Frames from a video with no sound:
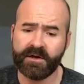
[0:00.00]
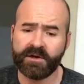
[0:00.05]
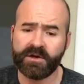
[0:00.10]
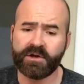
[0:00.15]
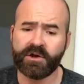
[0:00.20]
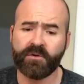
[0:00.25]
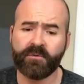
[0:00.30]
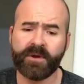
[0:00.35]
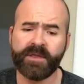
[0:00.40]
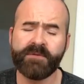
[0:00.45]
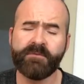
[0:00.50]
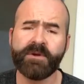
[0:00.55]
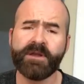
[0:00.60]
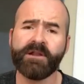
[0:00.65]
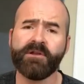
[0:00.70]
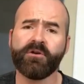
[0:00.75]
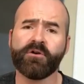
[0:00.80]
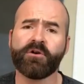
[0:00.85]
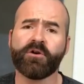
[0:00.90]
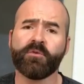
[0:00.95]
You know, when we
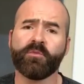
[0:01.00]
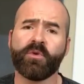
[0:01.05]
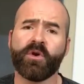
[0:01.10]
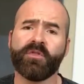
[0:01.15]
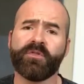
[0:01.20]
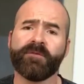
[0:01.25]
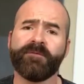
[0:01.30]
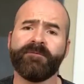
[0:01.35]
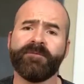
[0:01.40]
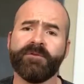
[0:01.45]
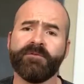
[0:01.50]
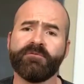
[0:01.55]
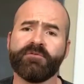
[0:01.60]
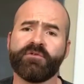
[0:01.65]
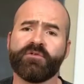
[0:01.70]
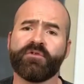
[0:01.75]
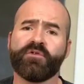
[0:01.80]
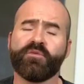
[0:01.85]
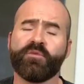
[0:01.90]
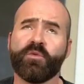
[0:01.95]
look at what the
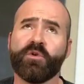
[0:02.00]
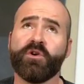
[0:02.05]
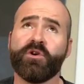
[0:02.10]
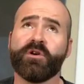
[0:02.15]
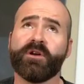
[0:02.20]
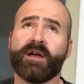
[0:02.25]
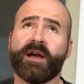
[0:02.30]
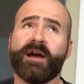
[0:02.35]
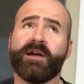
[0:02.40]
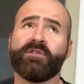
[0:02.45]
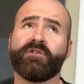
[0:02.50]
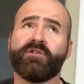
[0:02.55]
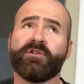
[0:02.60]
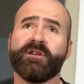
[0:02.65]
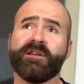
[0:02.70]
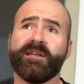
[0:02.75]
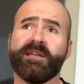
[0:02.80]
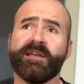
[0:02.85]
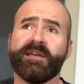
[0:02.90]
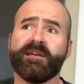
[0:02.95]
future of work
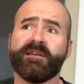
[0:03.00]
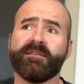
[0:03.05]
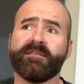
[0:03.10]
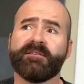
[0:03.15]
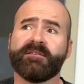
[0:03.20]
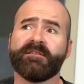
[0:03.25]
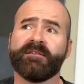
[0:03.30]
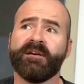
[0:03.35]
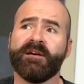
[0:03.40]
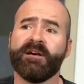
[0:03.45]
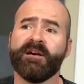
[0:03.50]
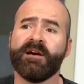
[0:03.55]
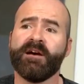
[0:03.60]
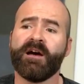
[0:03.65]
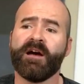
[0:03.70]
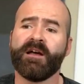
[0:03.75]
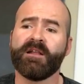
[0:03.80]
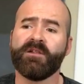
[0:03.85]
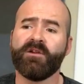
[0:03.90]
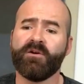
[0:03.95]
actually is,
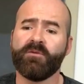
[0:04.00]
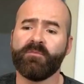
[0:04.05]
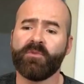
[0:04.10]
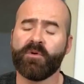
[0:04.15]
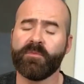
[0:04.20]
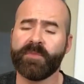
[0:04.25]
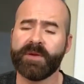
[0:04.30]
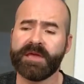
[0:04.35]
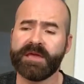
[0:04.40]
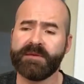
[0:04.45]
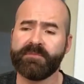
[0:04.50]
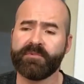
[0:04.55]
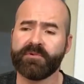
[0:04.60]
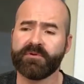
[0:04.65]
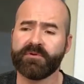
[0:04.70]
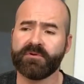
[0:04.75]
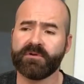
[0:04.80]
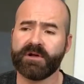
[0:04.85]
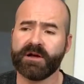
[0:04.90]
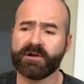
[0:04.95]
a lot more
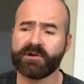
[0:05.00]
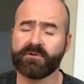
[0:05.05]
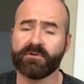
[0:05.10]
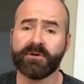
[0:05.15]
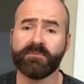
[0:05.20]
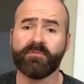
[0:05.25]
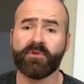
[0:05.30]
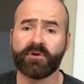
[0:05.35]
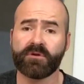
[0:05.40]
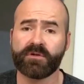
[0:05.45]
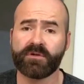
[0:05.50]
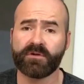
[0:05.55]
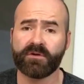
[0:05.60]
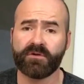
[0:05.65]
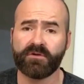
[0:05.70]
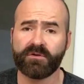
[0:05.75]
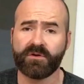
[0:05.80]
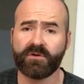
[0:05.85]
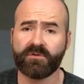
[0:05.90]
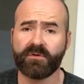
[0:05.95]
people are going more
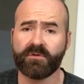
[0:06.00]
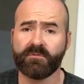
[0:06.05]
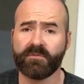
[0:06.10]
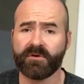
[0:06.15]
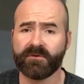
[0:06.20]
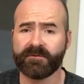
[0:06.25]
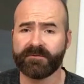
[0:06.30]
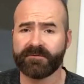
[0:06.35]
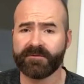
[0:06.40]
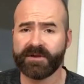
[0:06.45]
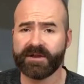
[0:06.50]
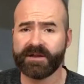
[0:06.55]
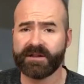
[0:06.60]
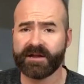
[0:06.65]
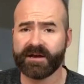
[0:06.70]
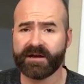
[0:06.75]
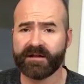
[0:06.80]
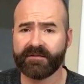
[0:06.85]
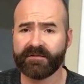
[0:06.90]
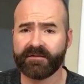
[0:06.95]
solo and more
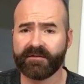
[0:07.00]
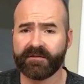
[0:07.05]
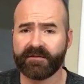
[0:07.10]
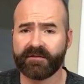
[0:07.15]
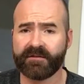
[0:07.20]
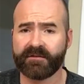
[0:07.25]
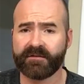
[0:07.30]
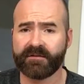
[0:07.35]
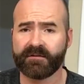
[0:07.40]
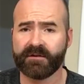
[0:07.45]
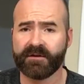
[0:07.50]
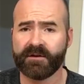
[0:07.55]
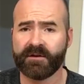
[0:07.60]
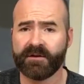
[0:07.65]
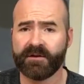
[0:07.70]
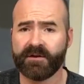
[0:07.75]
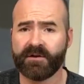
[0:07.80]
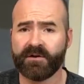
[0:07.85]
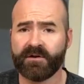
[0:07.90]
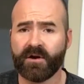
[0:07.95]
freelance.
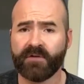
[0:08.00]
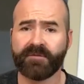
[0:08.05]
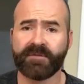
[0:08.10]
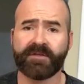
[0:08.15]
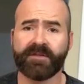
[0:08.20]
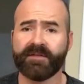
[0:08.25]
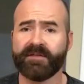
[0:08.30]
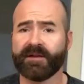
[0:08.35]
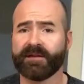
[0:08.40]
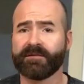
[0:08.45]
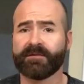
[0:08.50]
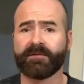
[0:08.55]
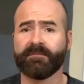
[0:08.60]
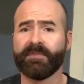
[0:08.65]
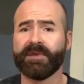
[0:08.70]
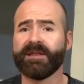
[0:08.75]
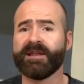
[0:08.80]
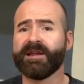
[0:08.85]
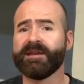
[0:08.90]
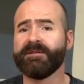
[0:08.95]
Obviously, that doesn't
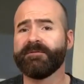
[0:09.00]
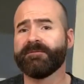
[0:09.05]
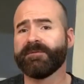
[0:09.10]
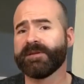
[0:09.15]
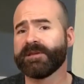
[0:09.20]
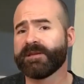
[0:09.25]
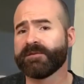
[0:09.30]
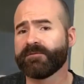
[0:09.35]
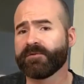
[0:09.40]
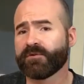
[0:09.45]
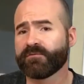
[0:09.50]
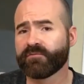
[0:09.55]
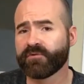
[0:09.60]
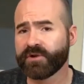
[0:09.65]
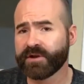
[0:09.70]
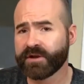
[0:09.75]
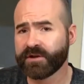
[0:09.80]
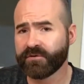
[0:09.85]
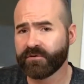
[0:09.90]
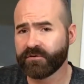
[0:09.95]
mean anything if you're
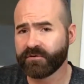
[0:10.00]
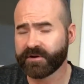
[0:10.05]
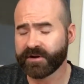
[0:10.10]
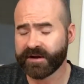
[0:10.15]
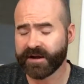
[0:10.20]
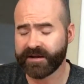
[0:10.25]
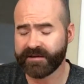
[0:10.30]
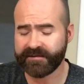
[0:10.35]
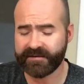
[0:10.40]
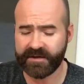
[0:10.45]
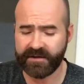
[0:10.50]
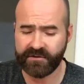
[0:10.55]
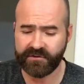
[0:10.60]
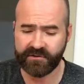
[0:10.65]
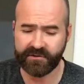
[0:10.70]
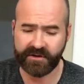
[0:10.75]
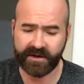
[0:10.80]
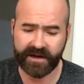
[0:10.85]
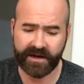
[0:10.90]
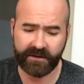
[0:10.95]
running an
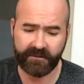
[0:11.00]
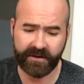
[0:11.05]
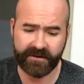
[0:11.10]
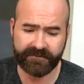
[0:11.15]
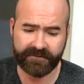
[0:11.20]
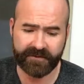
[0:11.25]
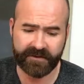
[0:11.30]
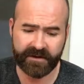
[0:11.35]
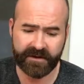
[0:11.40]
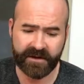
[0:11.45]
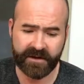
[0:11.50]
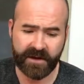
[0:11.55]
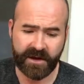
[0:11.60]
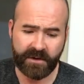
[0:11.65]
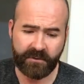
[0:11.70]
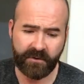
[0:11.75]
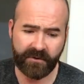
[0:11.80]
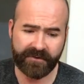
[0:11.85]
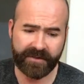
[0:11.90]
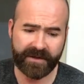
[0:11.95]
organisation. However,
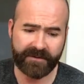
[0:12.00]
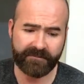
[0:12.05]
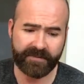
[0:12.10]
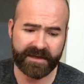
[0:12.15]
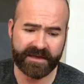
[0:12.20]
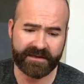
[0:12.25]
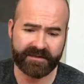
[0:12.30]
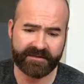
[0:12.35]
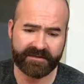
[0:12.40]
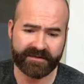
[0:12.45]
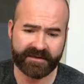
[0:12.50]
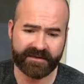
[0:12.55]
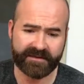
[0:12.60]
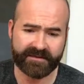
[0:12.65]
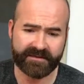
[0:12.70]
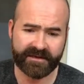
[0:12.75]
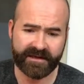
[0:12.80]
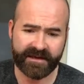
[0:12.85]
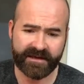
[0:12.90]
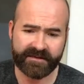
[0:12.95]
what that means
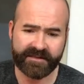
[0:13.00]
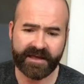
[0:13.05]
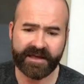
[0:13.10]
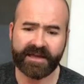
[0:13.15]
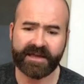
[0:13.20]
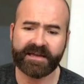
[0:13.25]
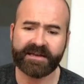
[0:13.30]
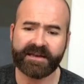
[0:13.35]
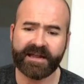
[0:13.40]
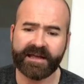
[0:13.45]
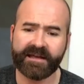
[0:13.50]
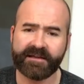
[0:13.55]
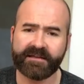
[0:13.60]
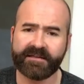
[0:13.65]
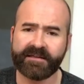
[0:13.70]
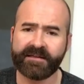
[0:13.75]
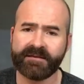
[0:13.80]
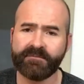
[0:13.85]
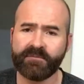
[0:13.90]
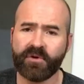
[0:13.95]
is they're
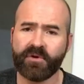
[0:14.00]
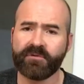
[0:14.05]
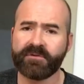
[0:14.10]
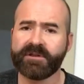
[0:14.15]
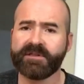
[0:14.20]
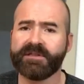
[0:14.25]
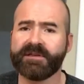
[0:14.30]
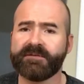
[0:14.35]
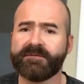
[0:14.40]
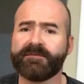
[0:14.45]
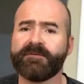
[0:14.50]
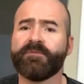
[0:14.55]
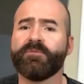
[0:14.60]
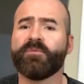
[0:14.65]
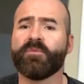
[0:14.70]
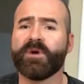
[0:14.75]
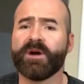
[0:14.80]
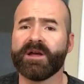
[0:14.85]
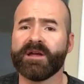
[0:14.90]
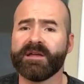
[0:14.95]
connecting more in
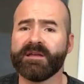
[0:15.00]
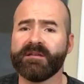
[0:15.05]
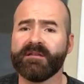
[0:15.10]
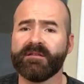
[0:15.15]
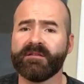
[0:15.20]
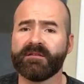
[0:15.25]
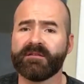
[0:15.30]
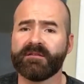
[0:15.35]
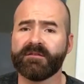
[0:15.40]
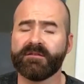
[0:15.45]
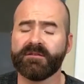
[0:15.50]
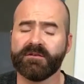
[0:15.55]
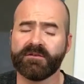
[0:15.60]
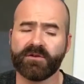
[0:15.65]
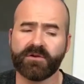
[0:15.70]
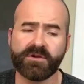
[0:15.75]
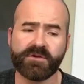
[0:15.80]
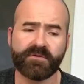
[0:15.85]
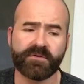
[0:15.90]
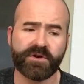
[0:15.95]
different ways. You
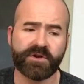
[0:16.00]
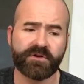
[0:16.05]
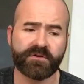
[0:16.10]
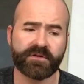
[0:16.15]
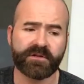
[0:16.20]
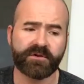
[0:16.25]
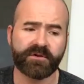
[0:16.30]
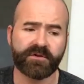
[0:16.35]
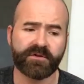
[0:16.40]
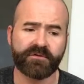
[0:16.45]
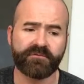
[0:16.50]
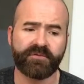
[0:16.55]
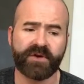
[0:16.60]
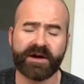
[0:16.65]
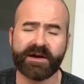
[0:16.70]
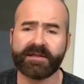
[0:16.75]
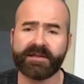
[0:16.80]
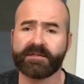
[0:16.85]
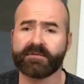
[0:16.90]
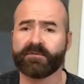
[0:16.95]
know, you've only got to look at the
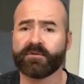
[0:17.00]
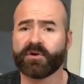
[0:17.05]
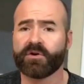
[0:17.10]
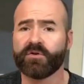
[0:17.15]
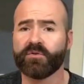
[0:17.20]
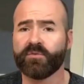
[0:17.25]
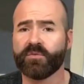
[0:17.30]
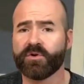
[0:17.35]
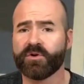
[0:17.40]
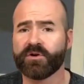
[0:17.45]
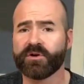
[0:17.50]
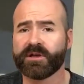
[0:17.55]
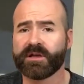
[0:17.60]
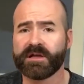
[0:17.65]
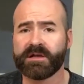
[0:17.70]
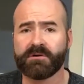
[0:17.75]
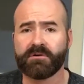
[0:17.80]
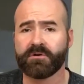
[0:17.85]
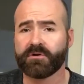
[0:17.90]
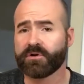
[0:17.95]
rise of
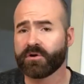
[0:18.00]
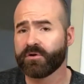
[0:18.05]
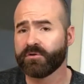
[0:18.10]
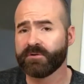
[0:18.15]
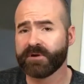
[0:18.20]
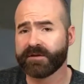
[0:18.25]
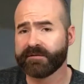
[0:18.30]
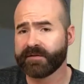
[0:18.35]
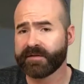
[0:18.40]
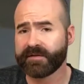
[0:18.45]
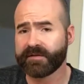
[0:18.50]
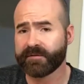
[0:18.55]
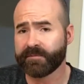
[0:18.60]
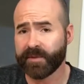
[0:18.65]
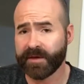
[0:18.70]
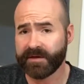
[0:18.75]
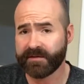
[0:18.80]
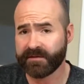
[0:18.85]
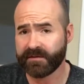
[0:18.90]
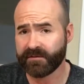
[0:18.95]
co-working or co-living
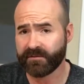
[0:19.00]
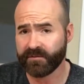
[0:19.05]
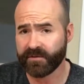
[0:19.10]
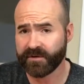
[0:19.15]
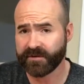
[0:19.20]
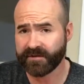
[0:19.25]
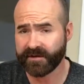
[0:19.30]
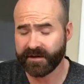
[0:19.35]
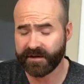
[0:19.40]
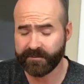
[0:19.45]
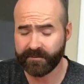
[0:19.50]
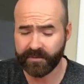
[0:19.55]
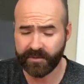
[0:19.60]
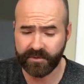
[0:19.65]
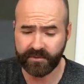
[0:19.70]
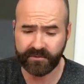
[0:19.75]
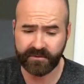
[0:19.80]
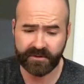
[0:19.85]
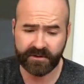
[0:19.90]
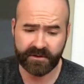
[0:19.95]
spaces, for
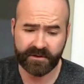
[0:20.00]
example.